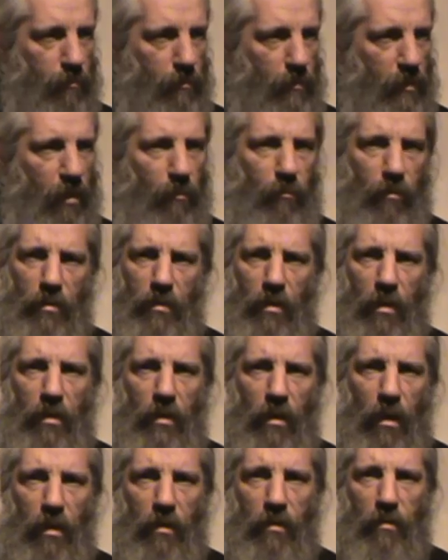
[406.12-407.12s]
it was
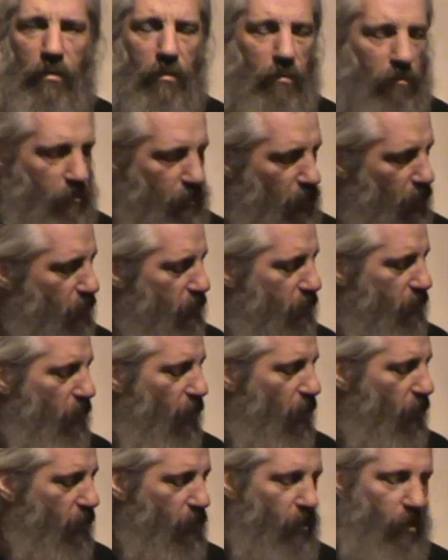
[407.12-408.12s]
young
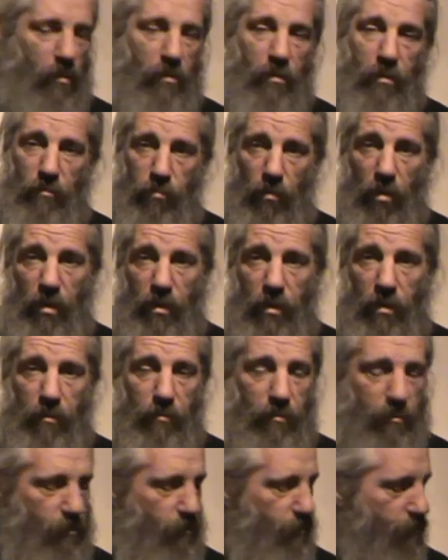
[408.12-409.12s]
cider yeast is what I
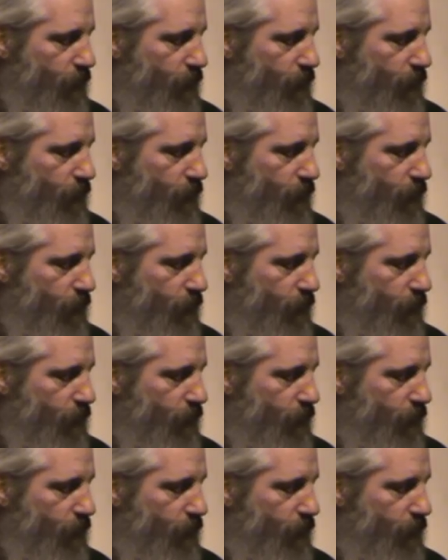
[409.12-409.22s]
used.